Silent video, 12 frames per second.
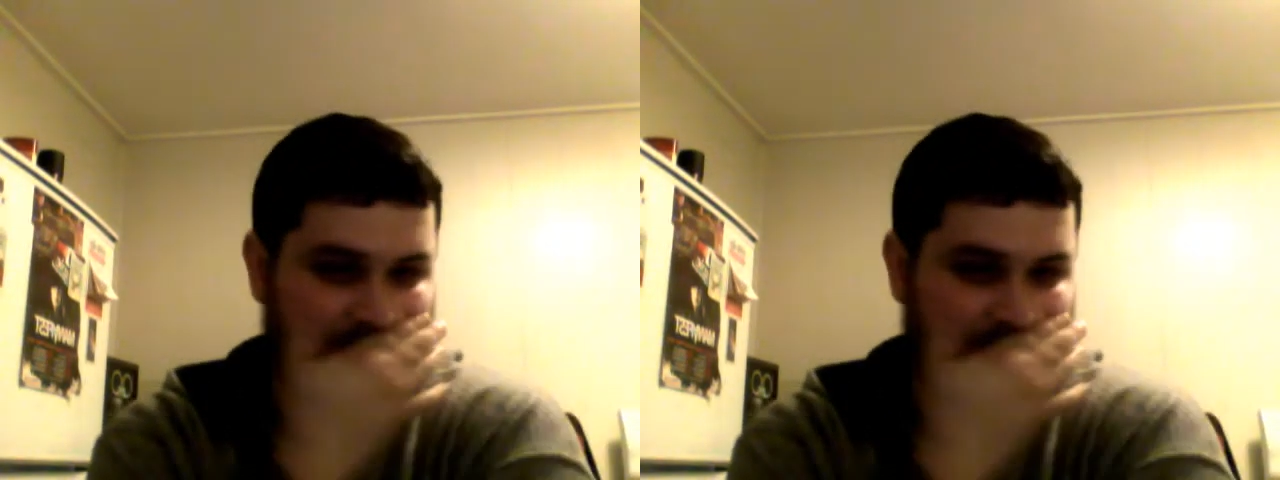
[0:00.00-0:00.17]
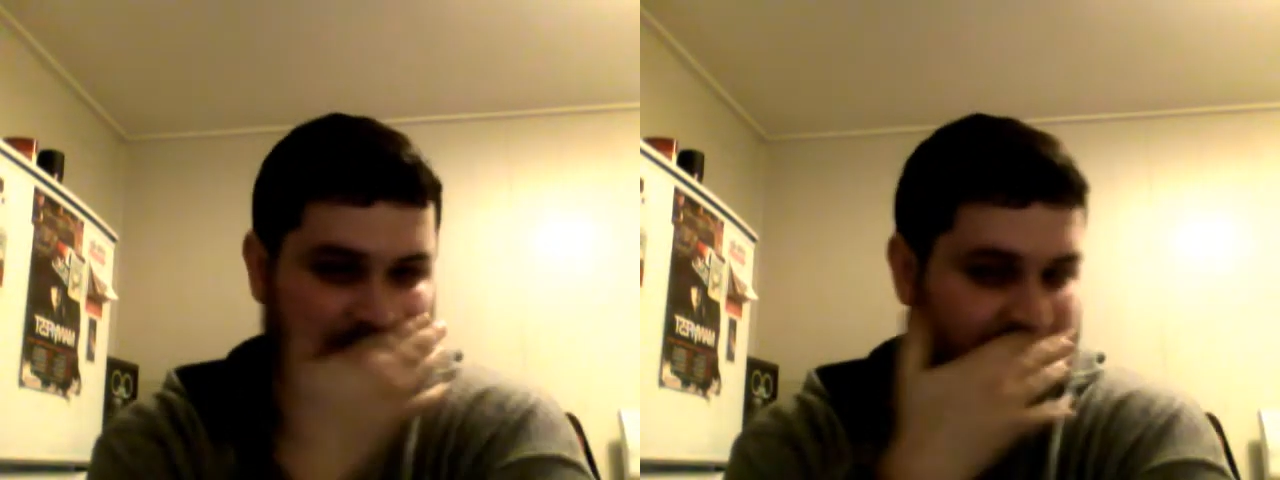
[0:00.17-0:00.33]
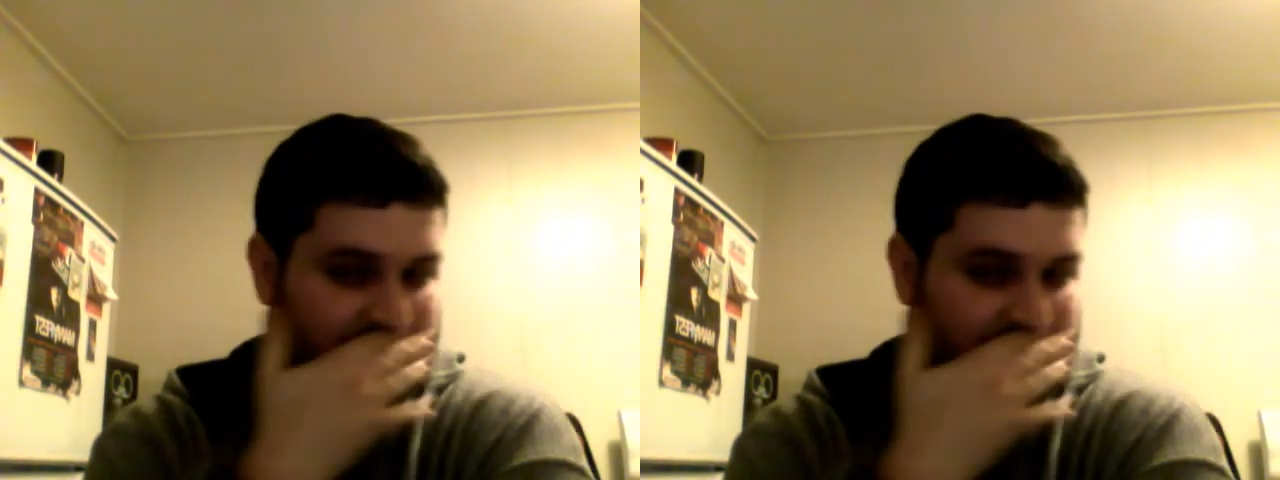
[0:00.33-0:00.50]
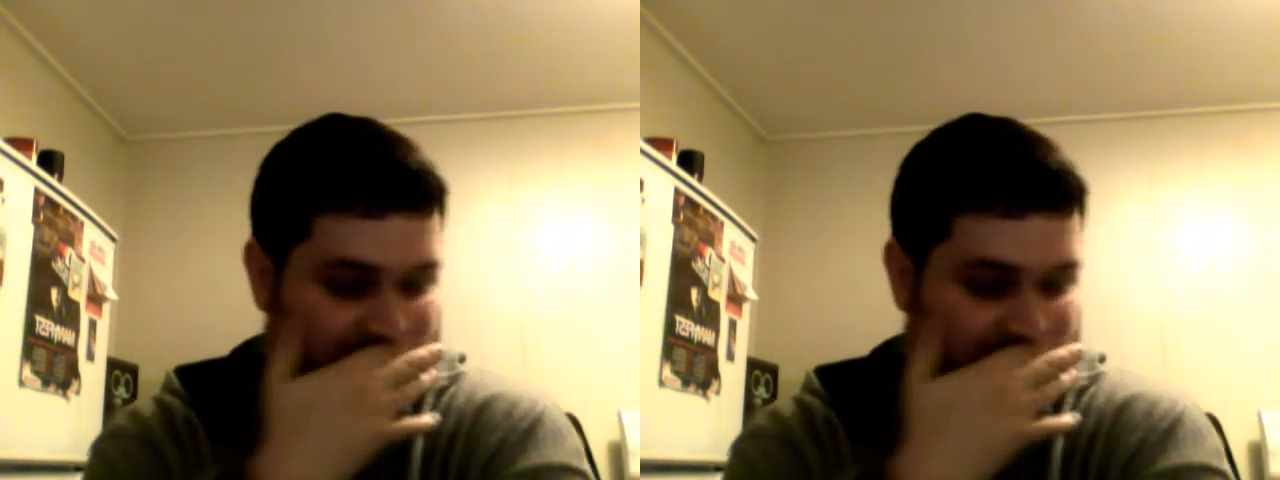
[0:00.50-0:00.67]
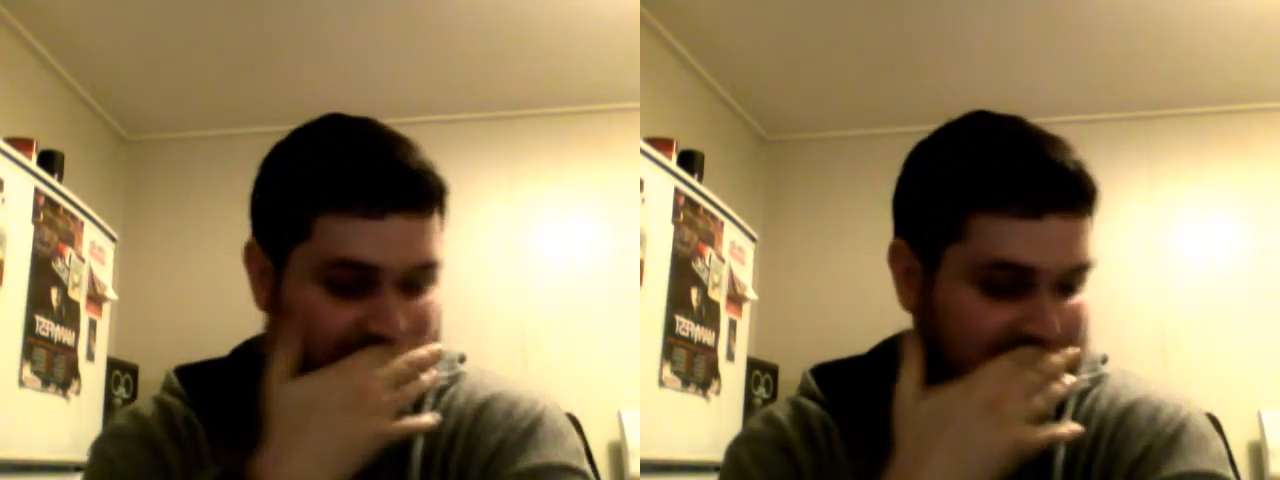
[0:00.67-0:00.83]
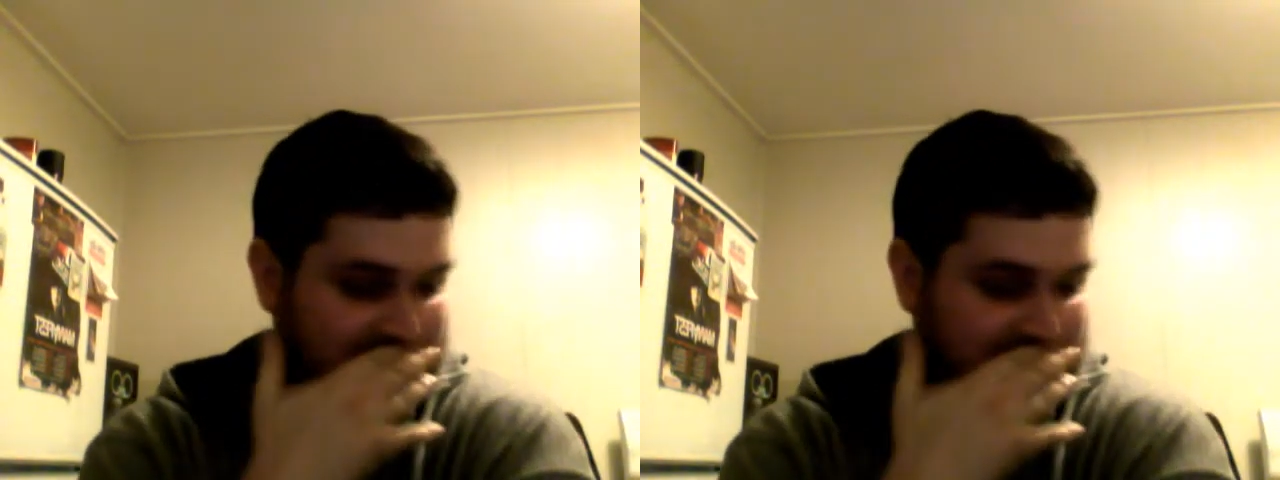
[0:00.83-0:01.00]
her uh,
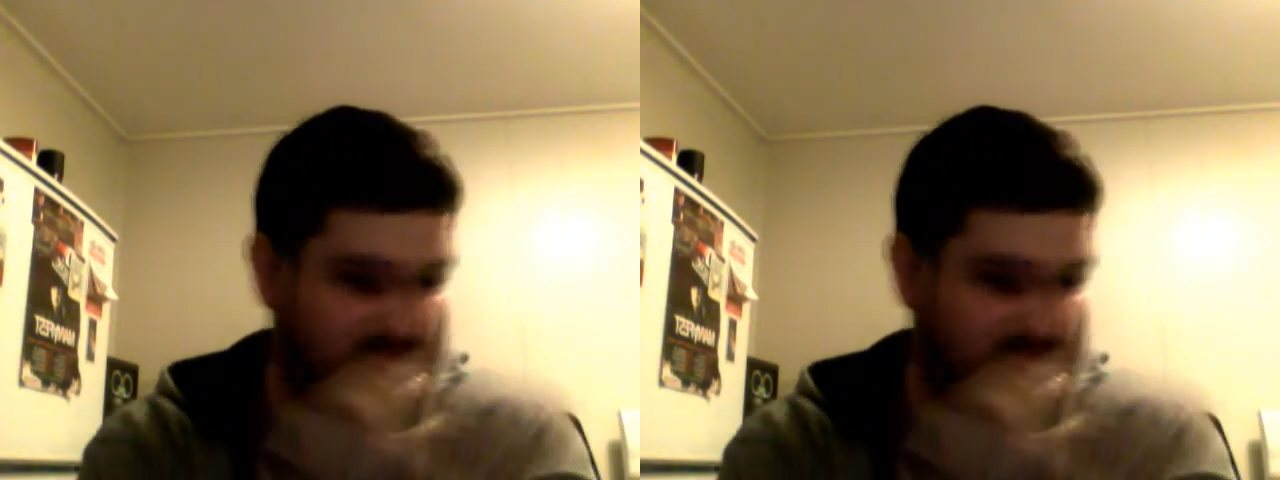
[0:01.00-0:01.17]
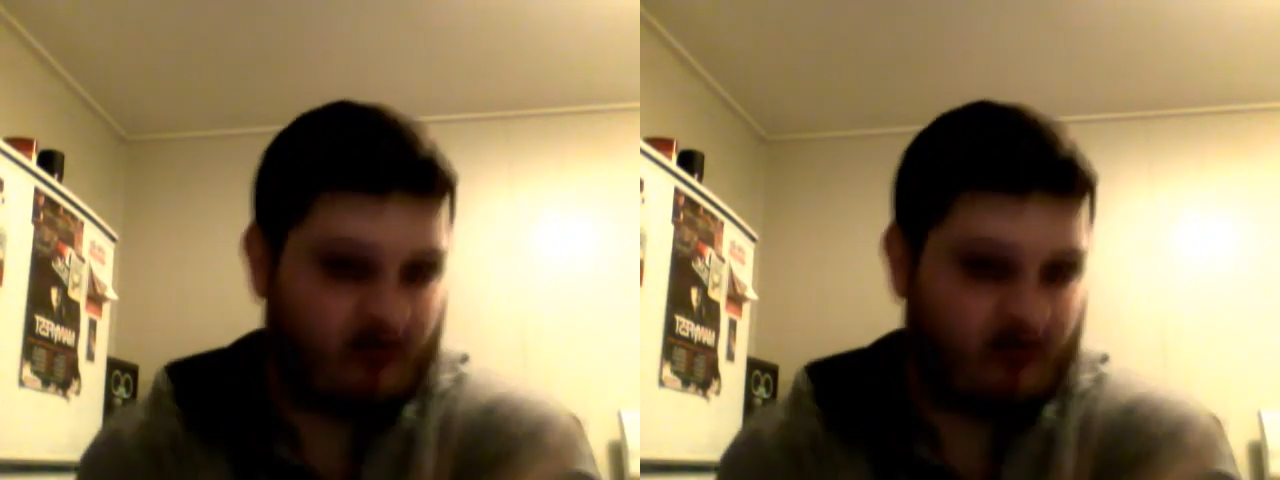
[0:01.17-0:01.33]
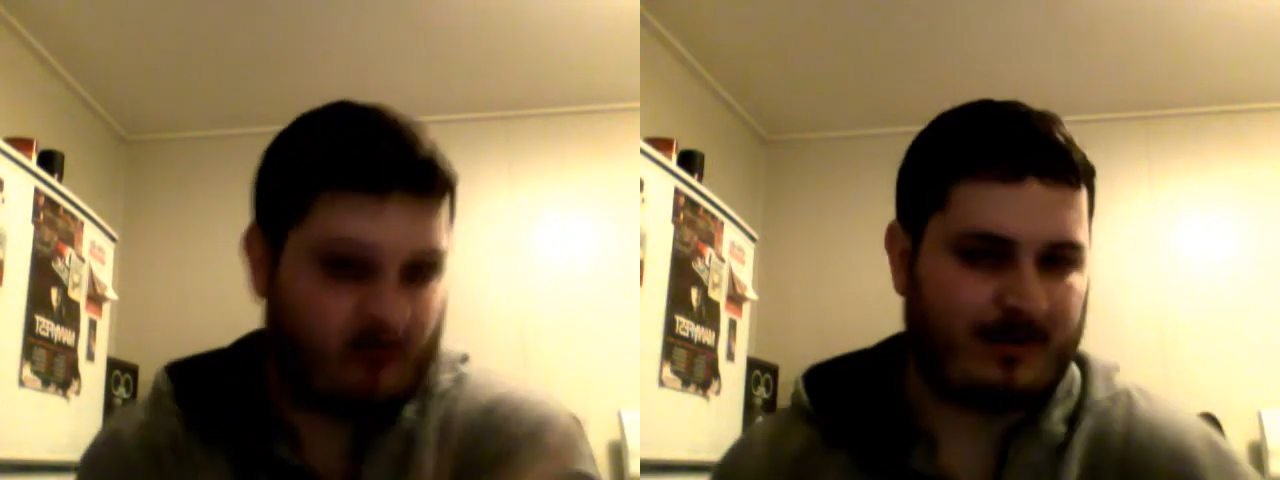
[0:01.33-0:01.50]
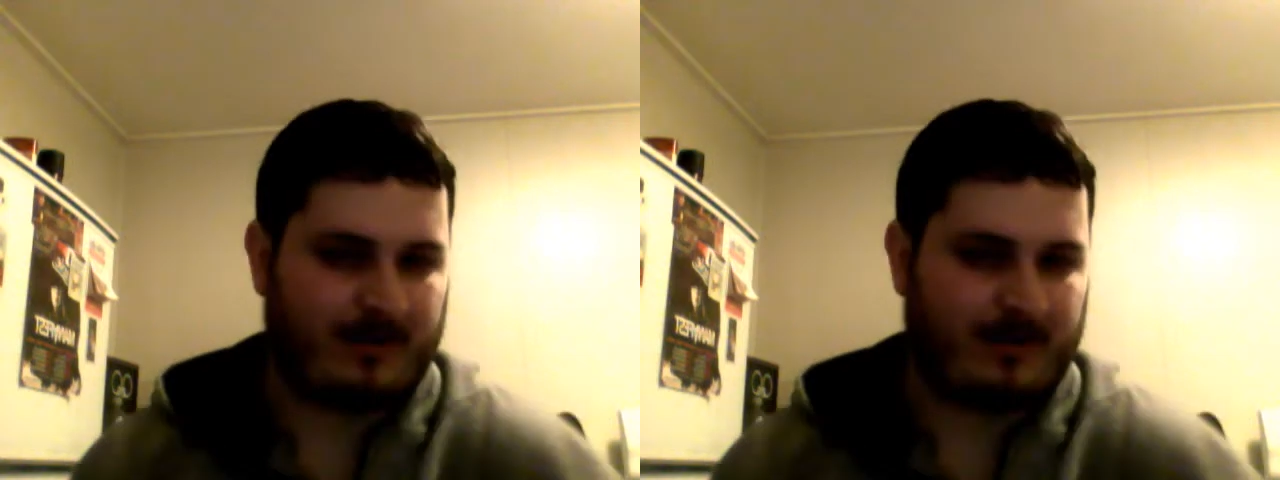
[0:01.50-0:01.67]
shoulder.